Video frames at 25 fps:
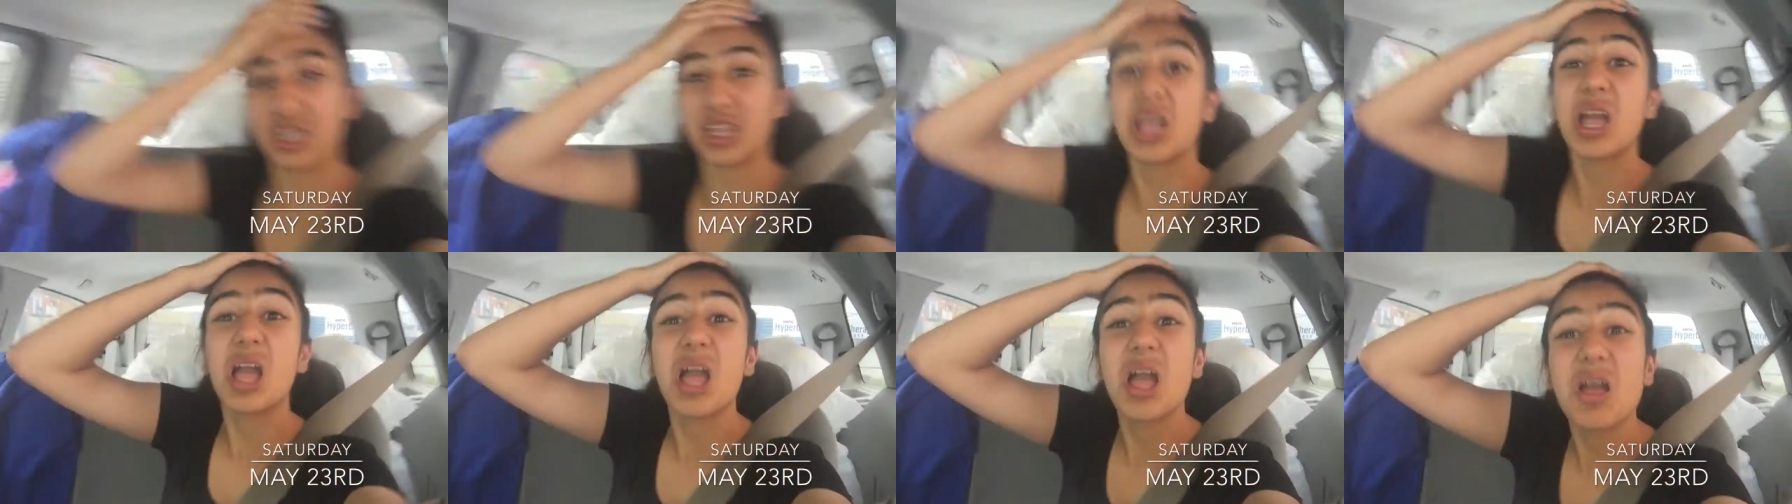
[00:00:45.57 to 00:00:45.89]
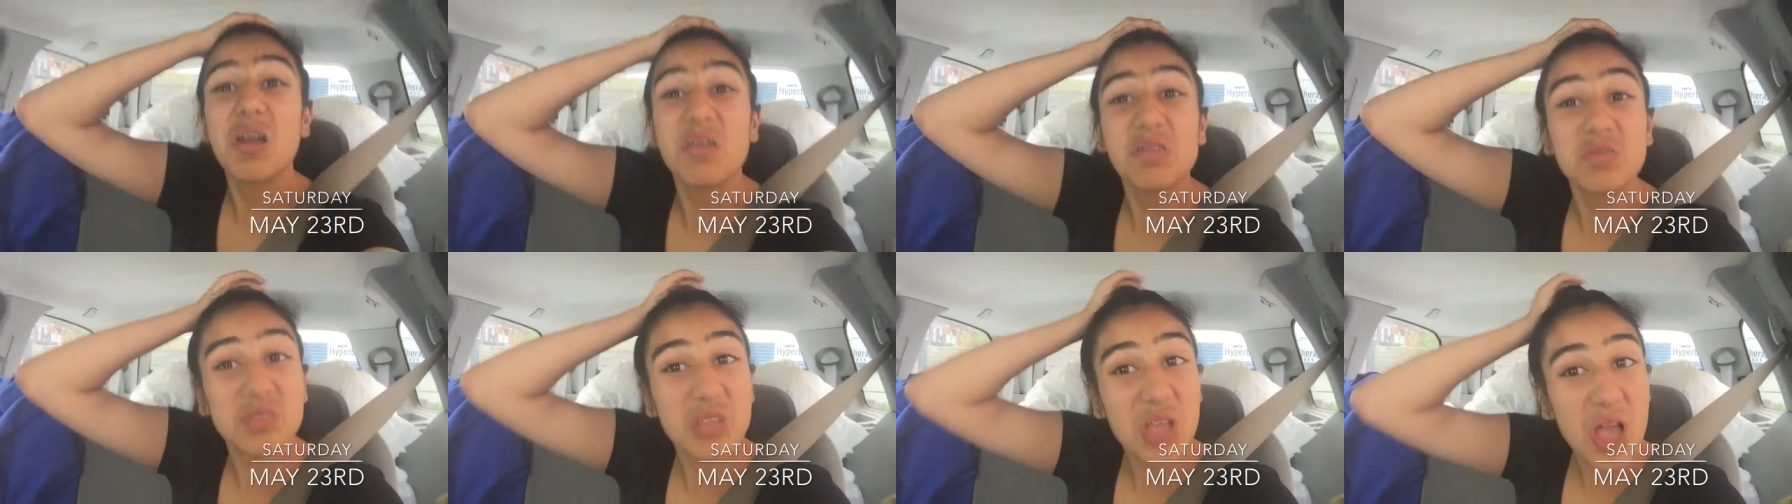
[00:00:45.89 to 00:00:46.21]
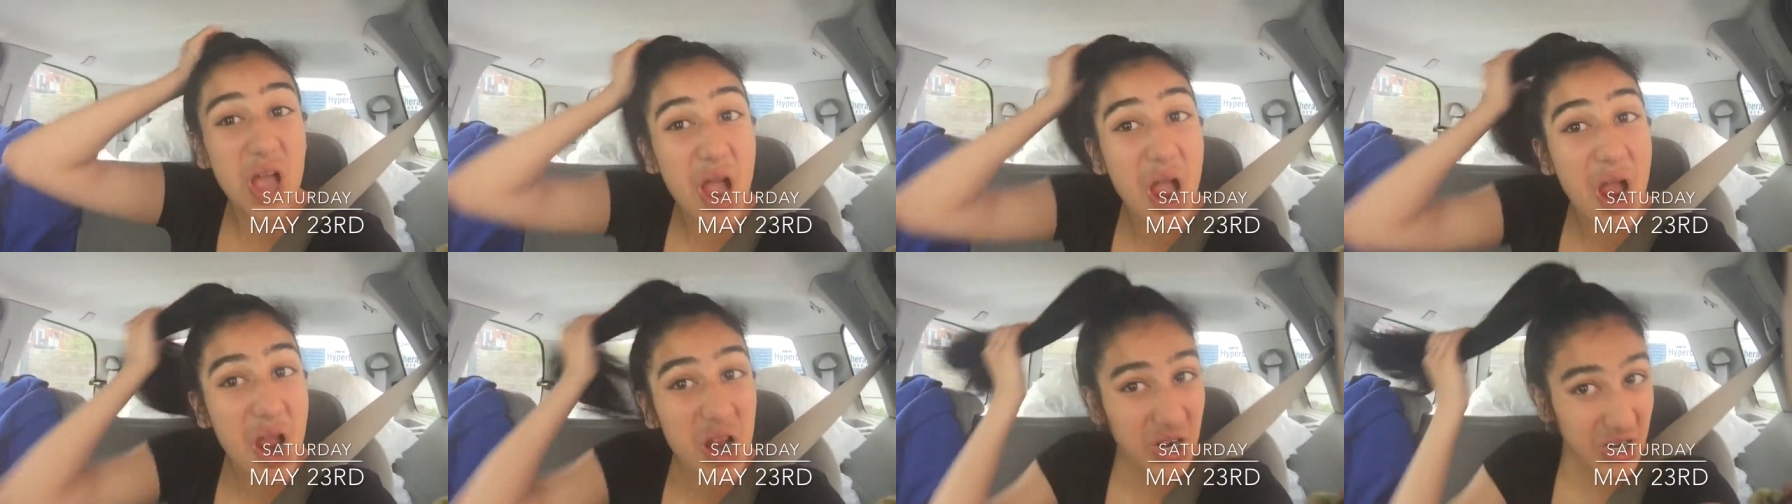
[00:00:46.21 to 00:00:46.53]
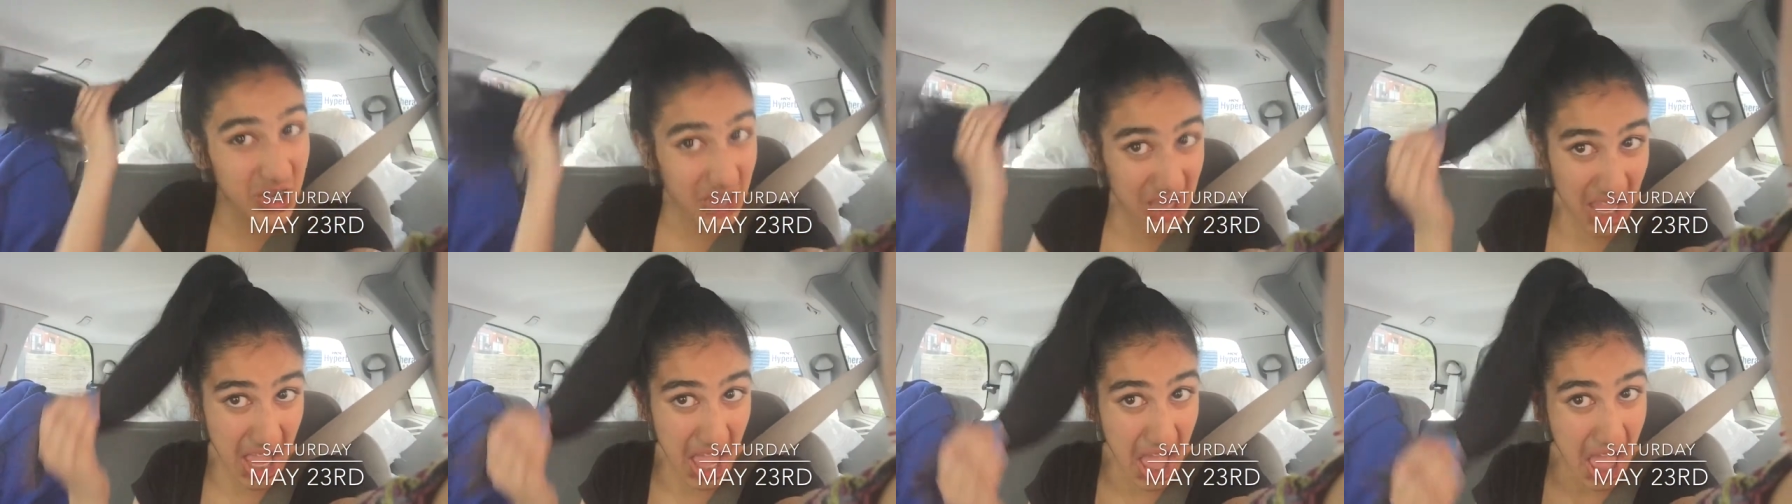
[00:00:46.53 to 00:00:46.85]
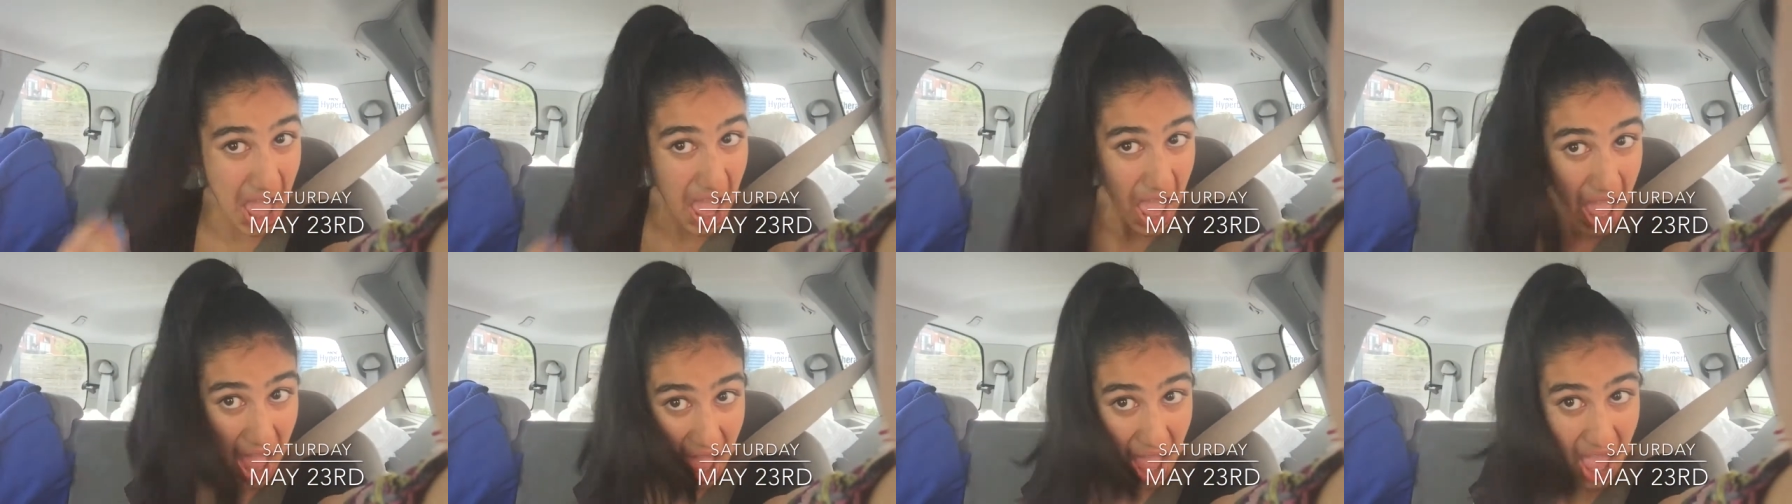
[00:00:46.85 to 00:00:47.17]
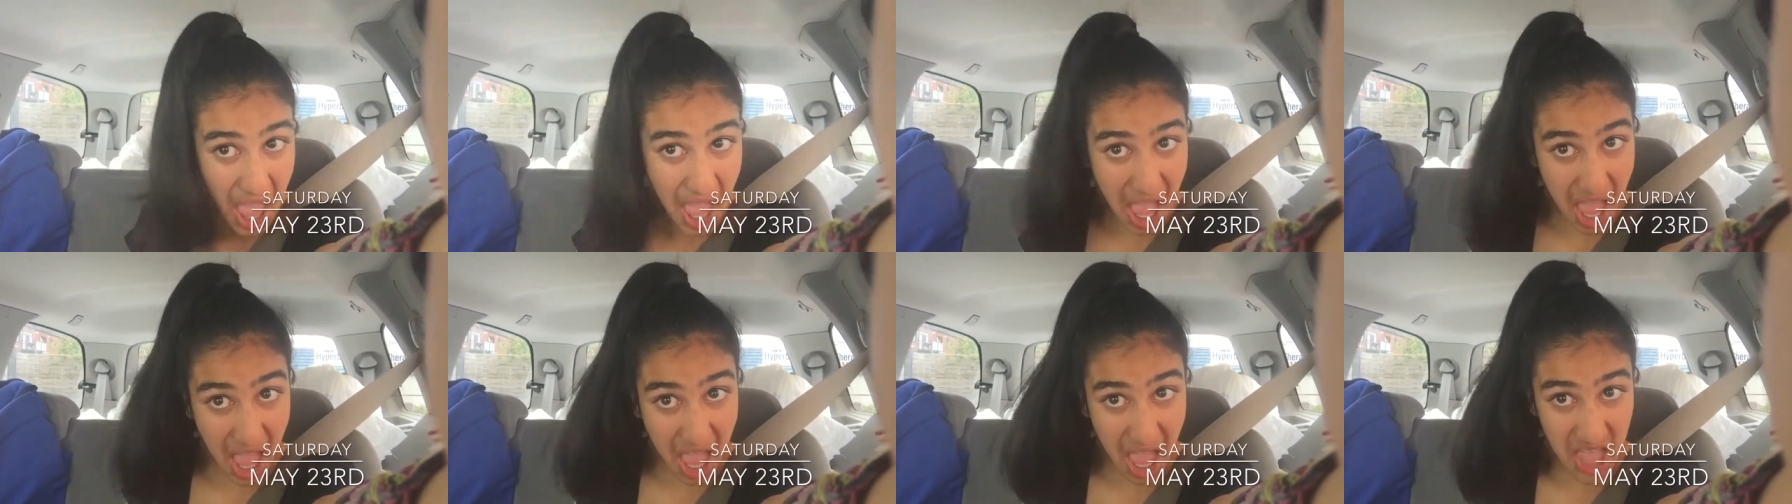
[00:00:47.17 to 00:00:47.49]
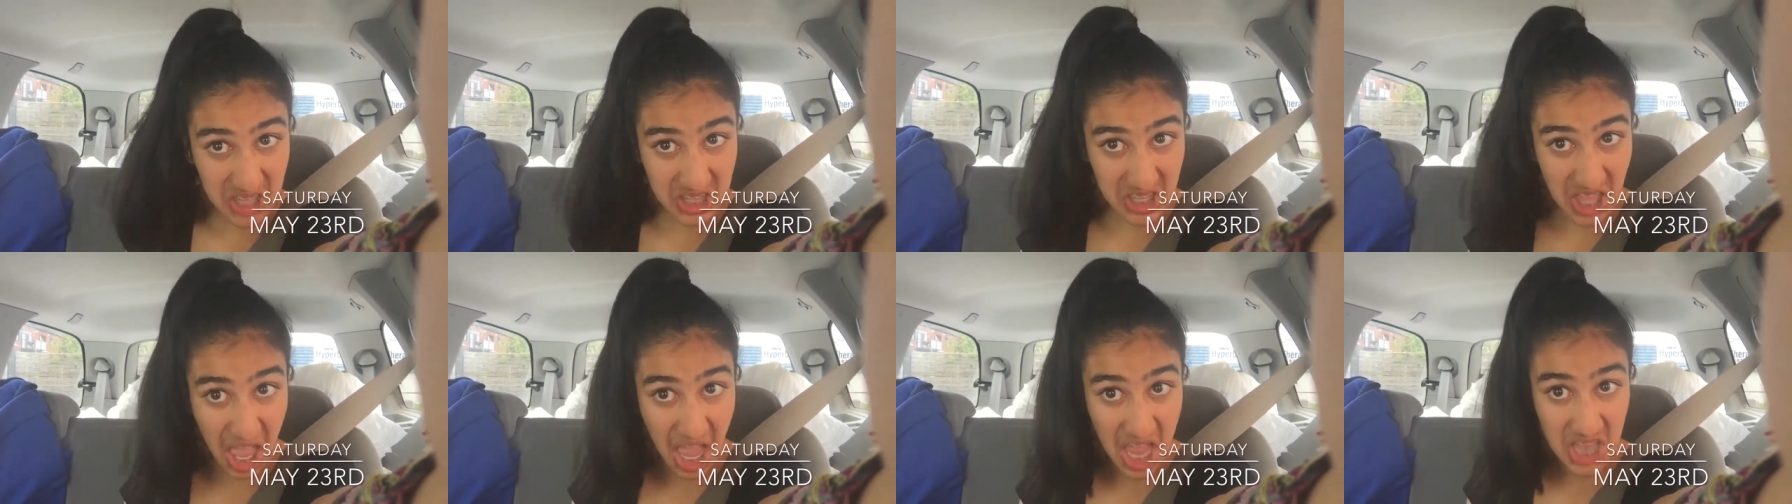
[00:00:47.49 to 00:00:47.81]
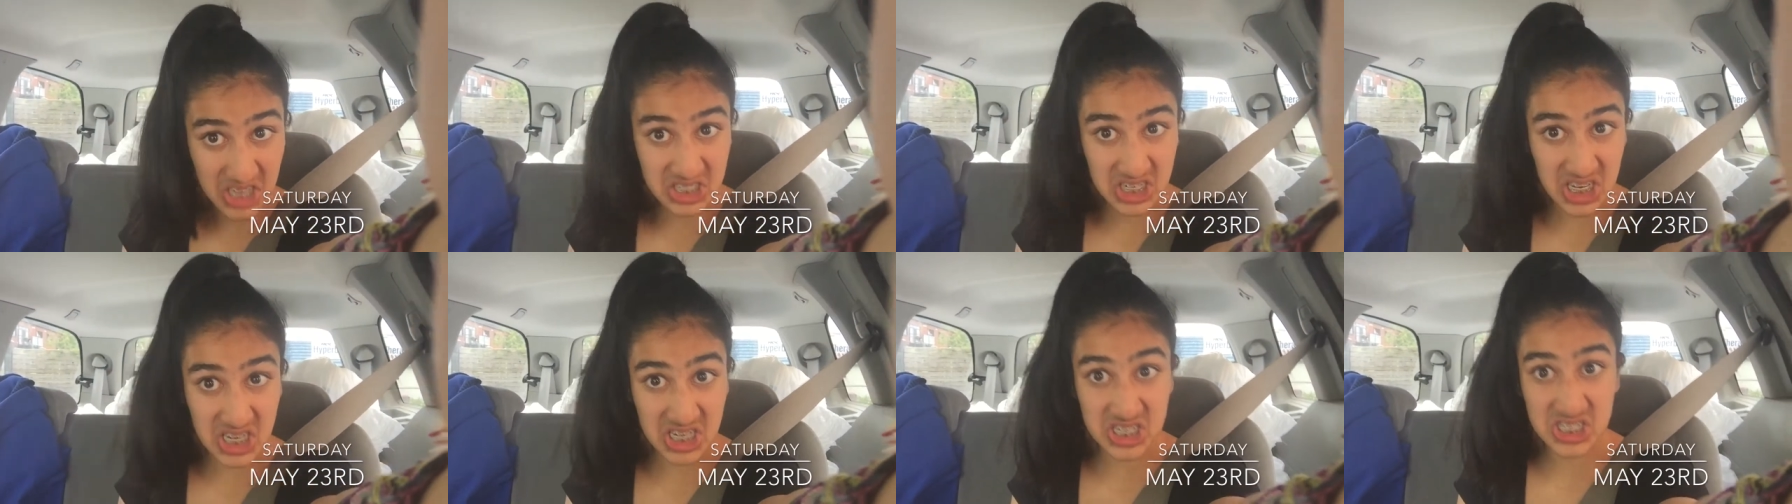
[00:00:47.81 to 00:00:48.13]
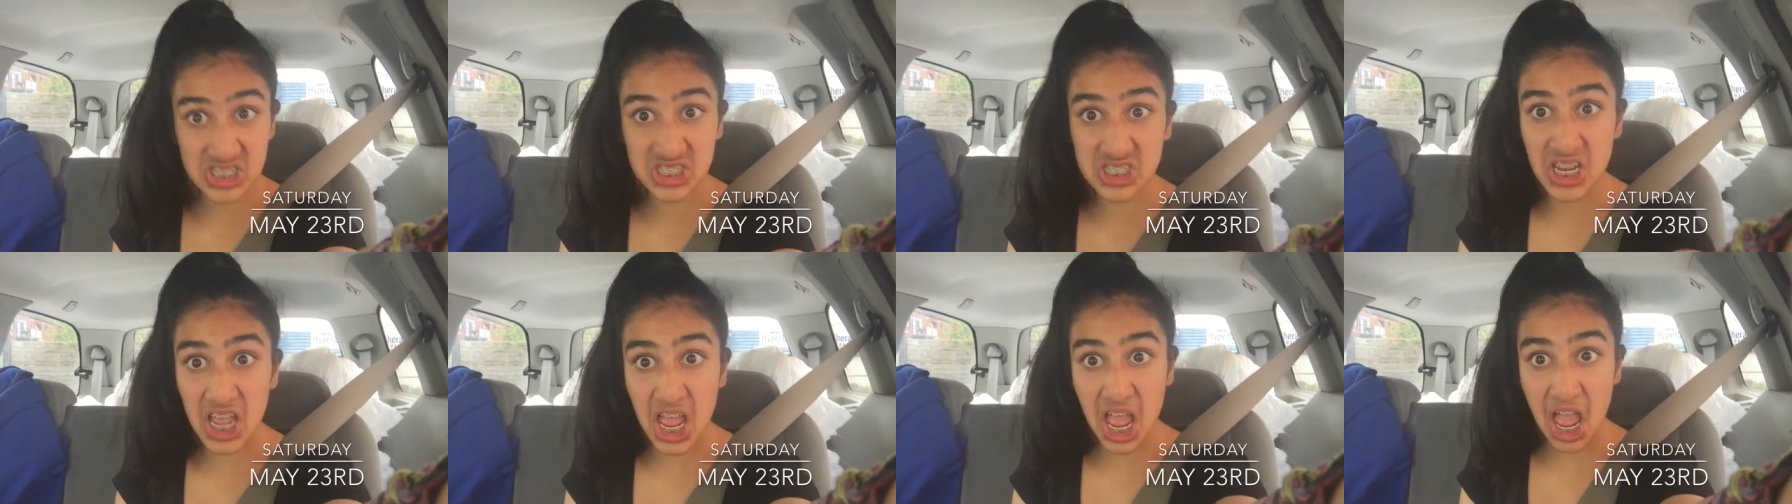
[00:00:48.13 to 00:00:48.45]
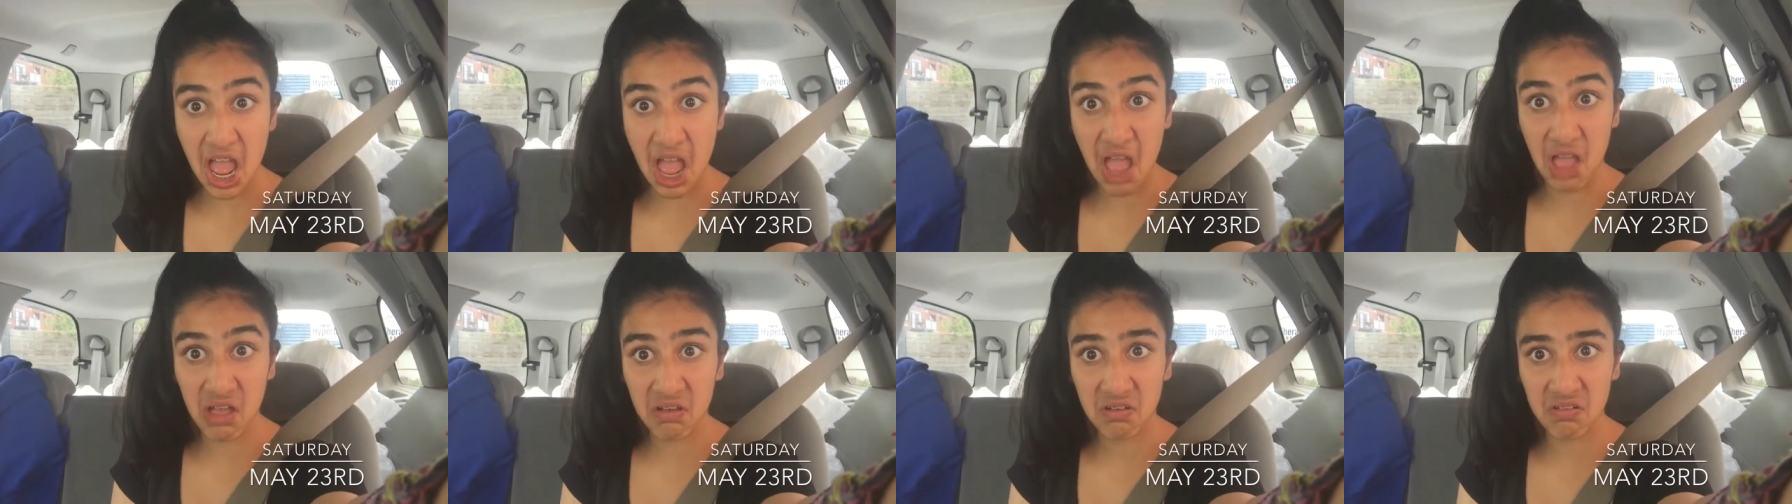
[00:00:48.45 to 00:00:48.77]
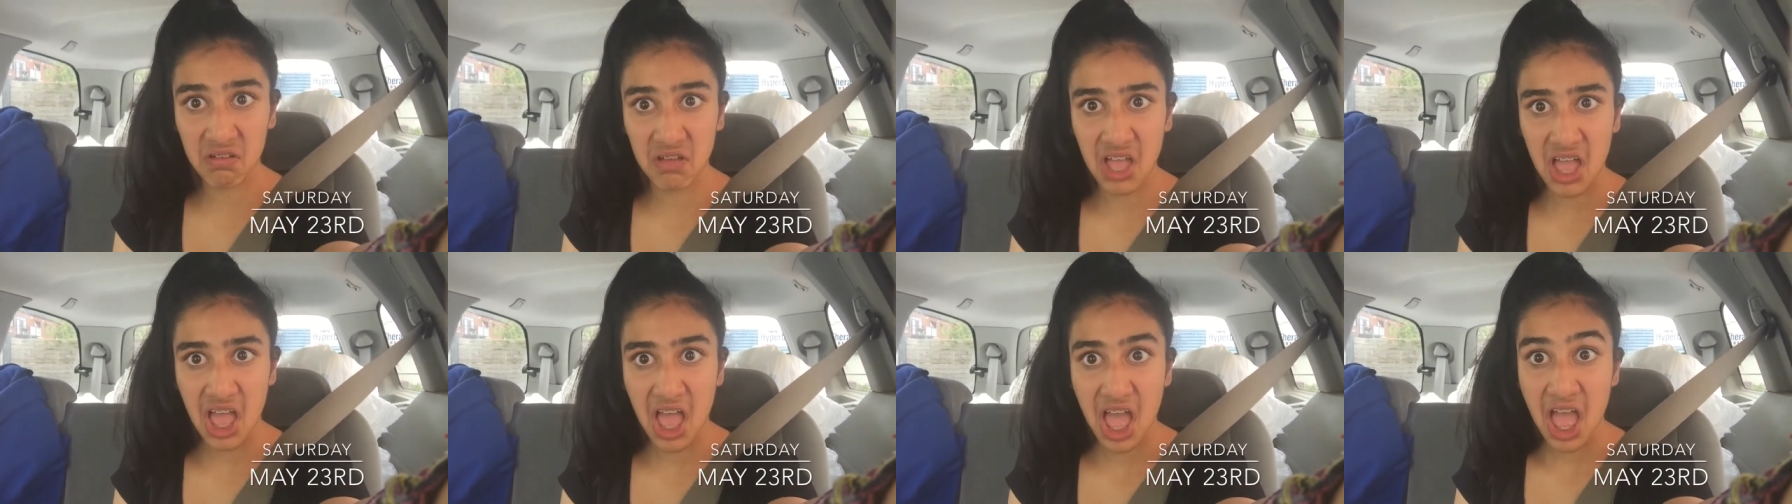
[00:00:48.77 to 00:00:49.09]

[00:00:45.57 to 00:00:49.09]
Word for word: like, "I'm oh, sorry, I didn't know."